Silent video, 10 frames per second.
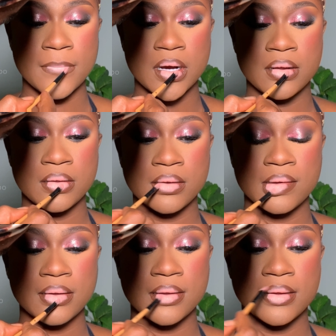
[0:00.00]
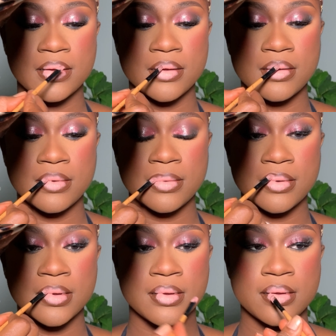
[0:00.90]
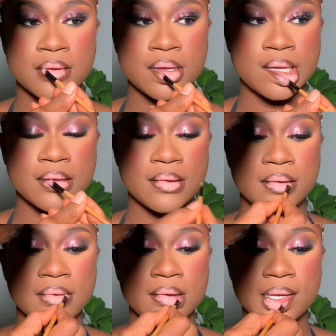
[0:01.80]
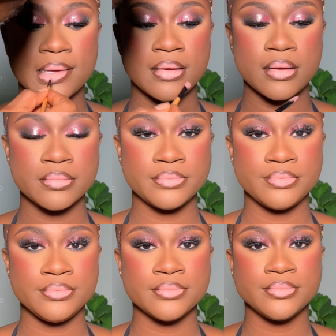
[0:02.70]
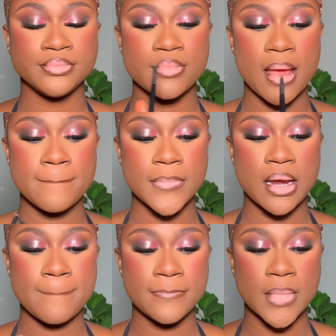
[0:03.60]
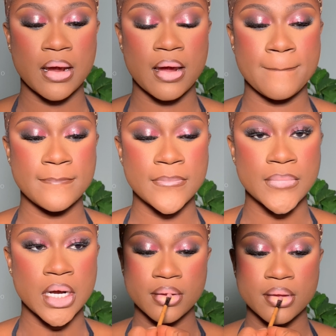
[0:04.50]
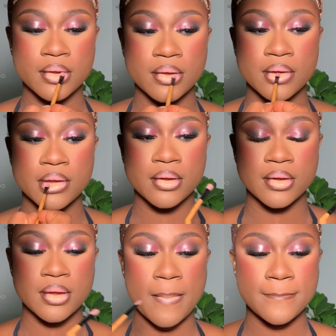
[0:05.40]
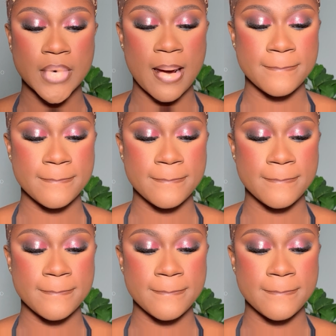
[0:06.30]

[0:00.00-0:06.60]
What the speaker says: So I apply the nude inside. This nude is a bit whitish, so what I'm just doing, like blending, blending, blending, blend.